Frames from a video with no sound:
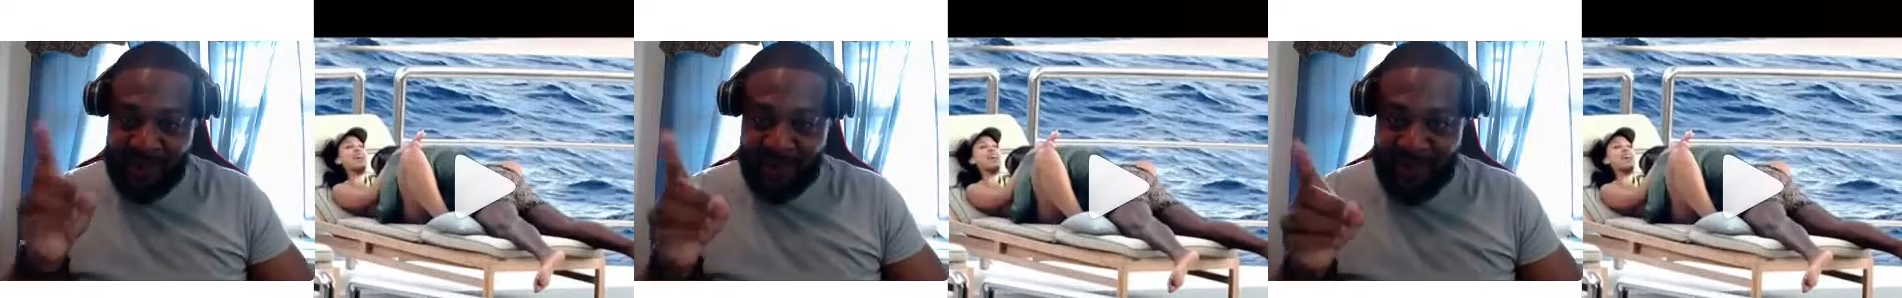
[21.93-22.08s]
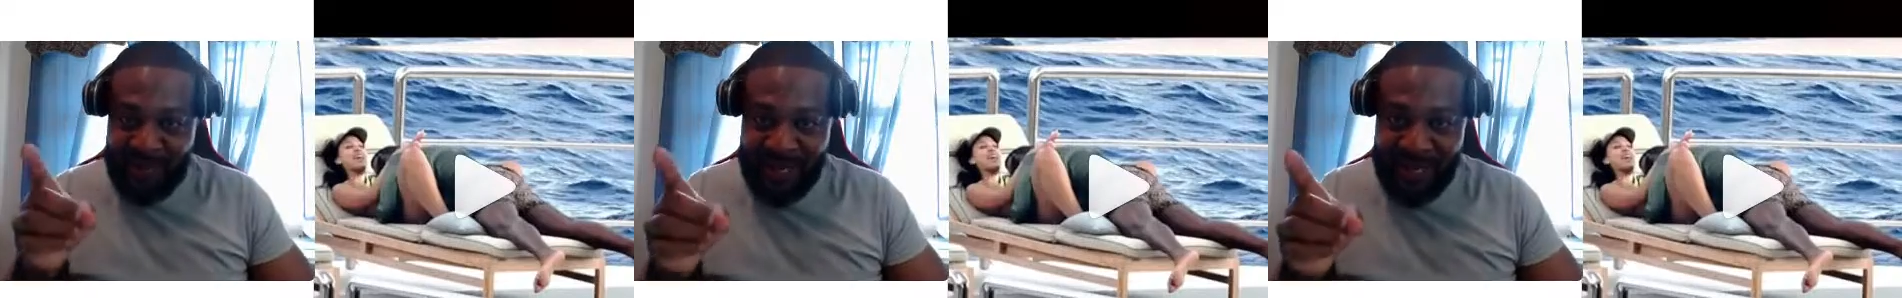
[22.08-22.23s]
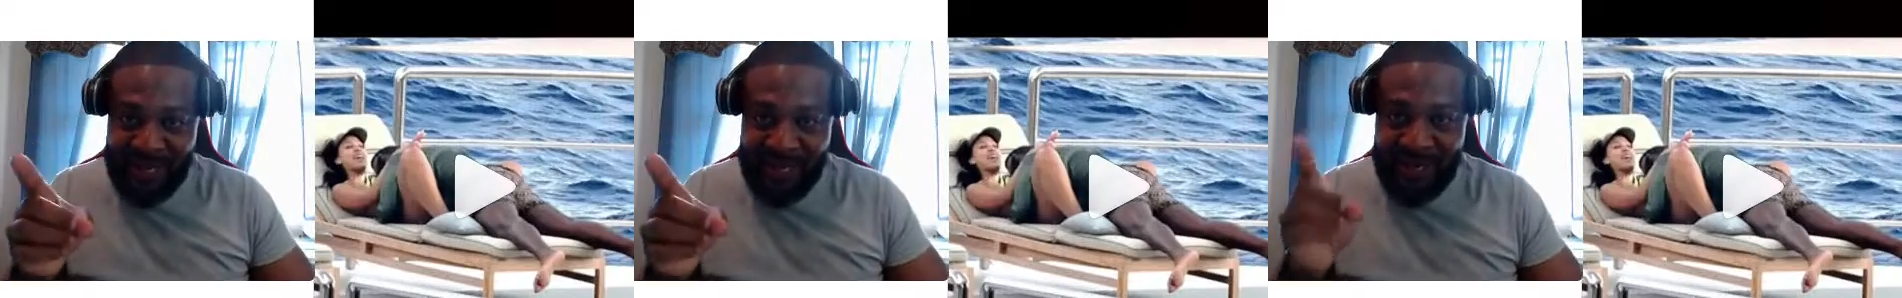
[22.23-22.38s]
I
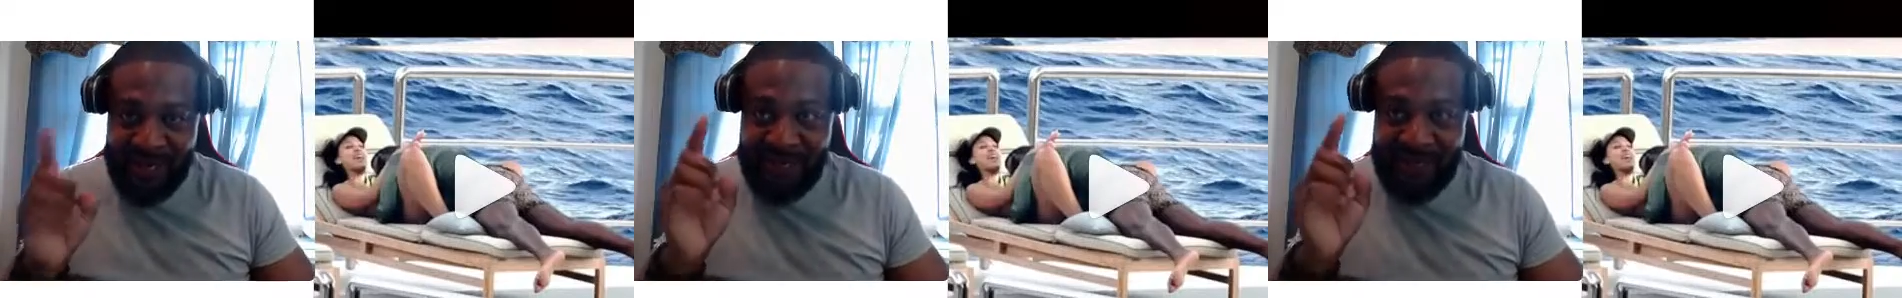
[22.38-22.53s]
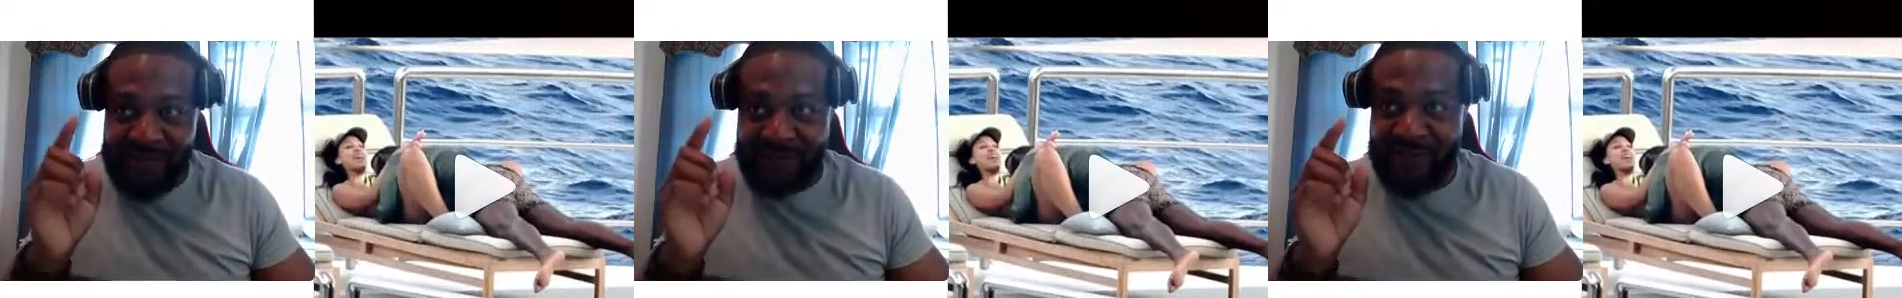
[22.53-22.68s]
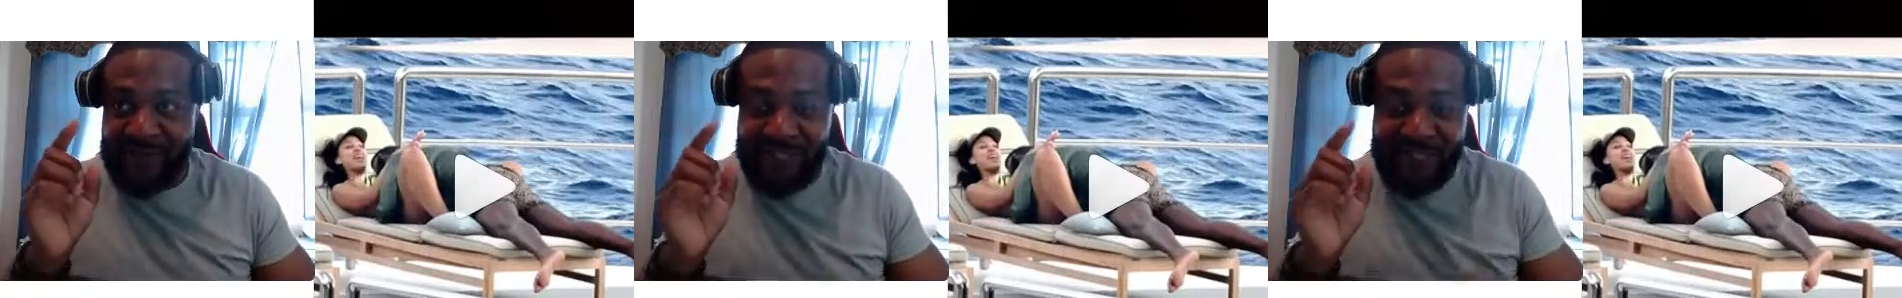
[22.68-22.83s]
don't care
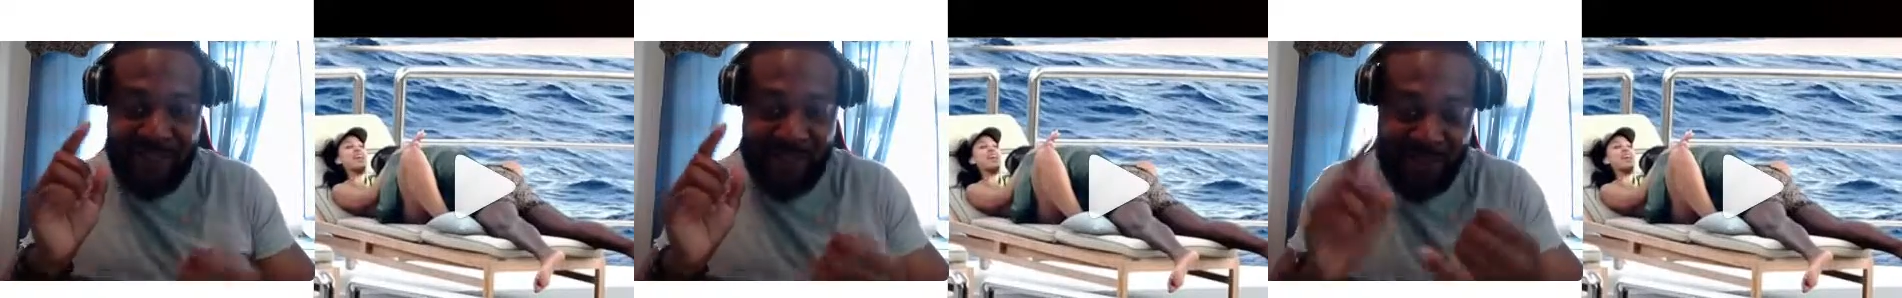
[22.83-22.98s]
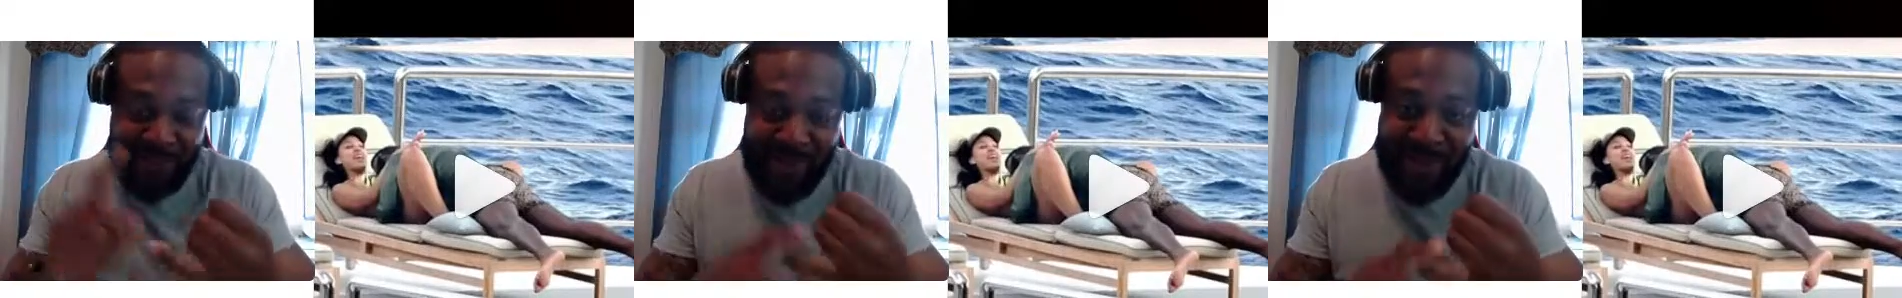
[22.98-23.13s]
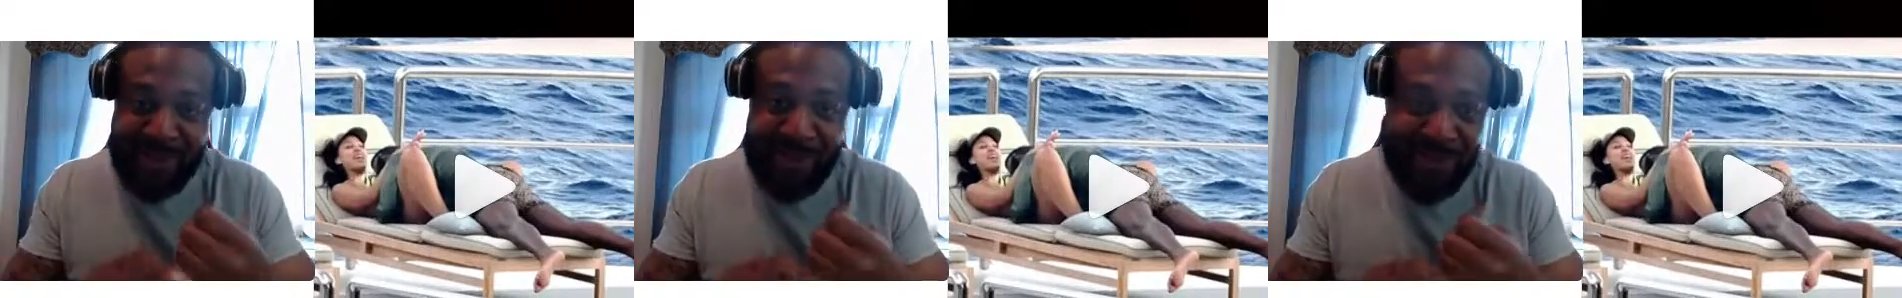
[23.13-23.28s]
if it's
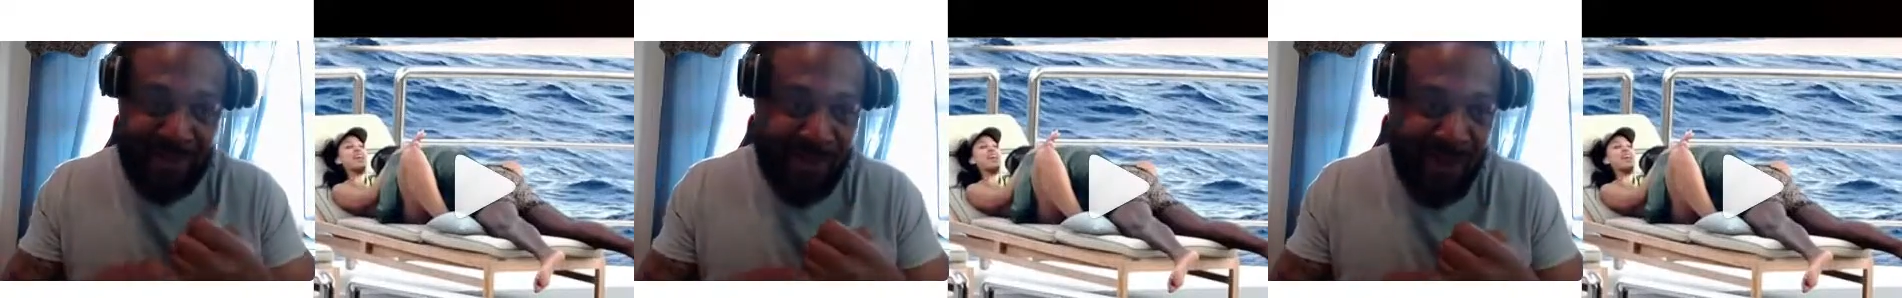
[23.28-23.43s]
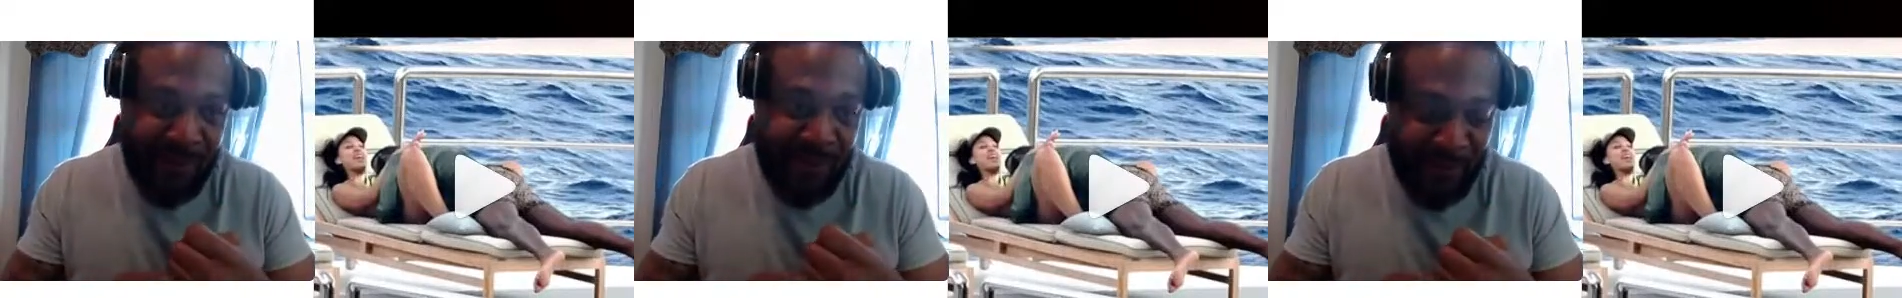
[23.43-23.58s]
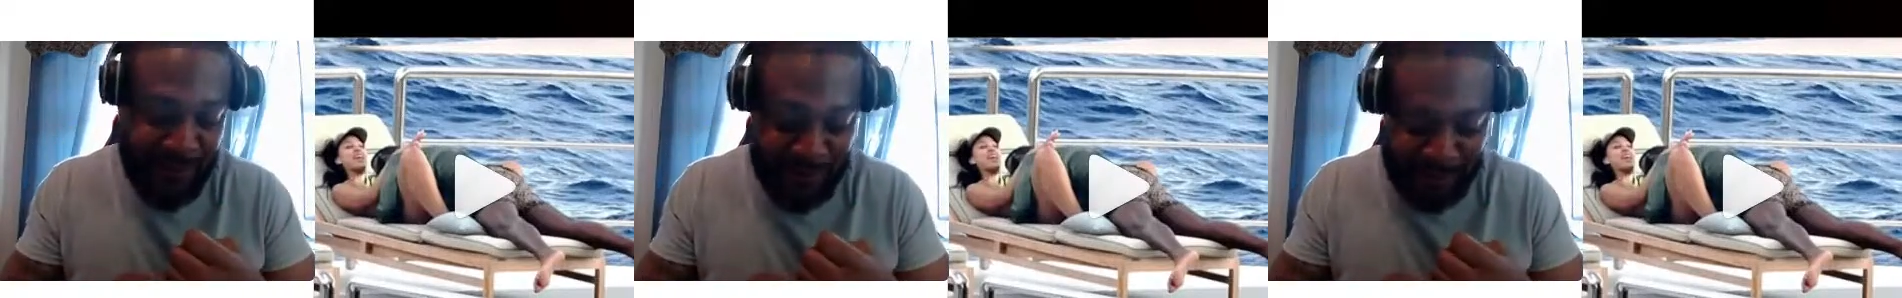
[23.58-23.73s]
your baby
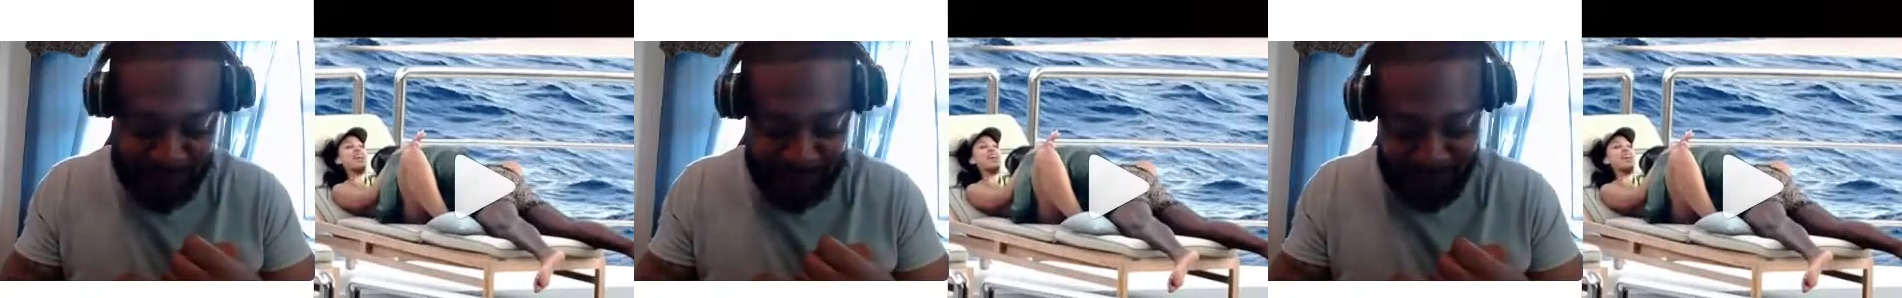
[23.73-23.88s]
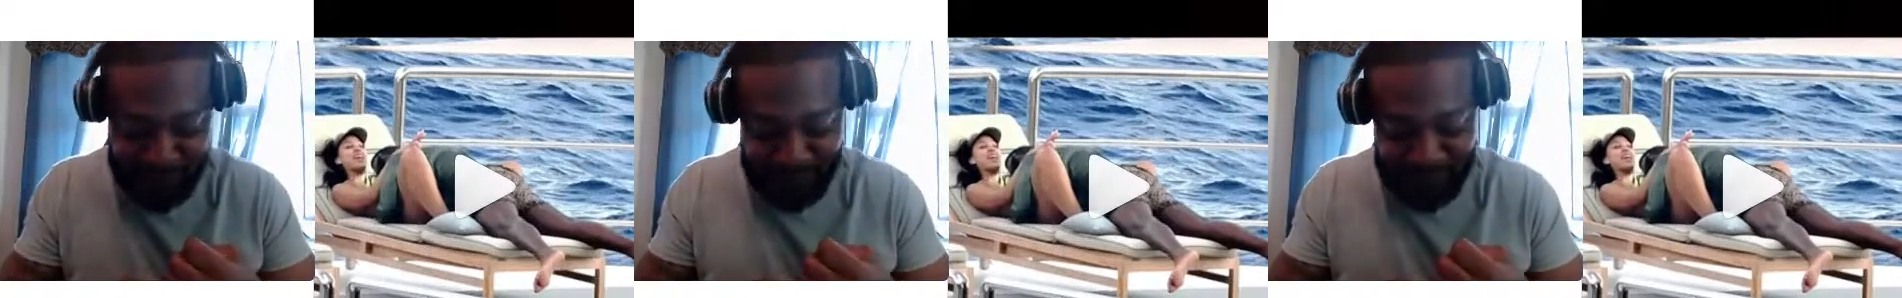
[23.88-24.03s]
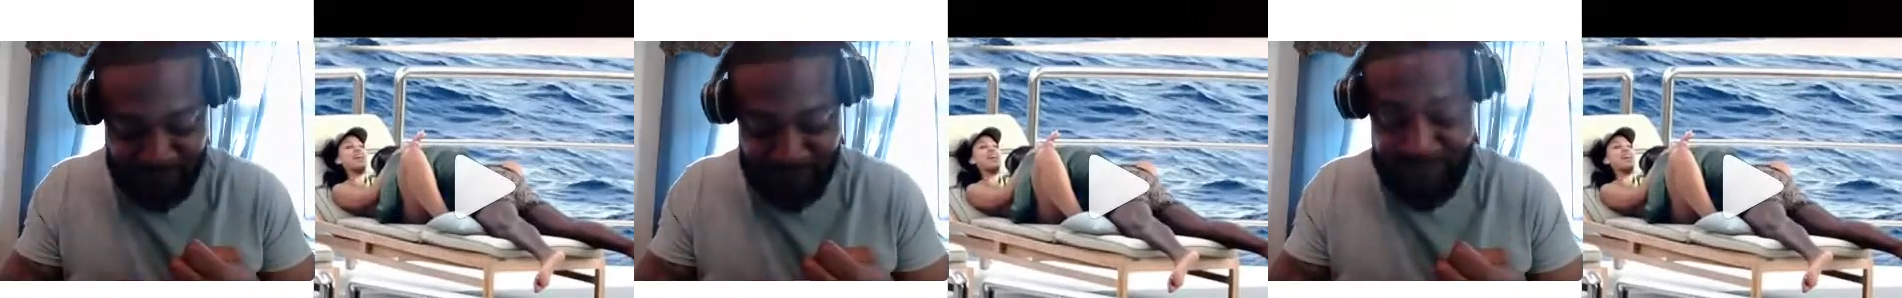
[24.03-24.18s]

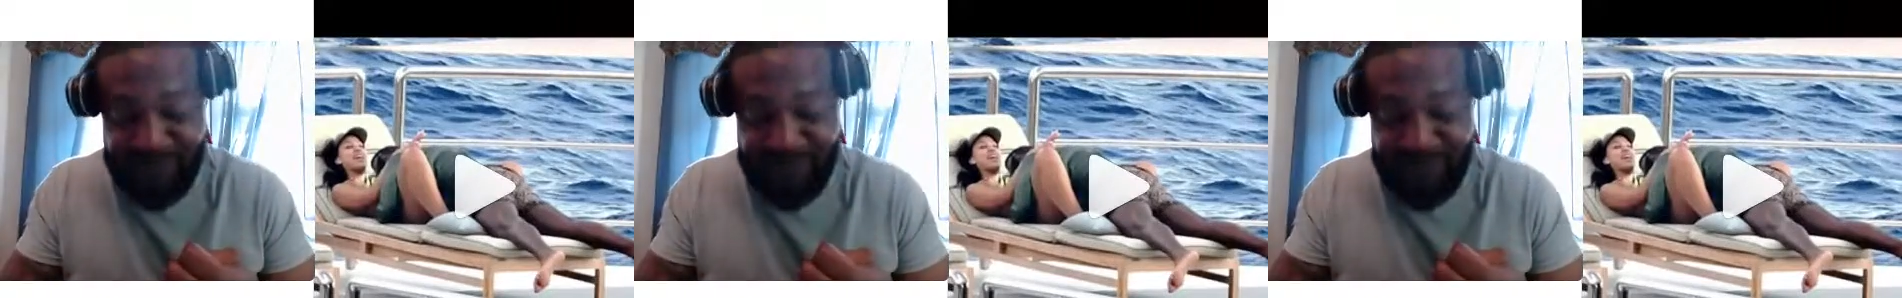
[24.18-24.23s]
mother.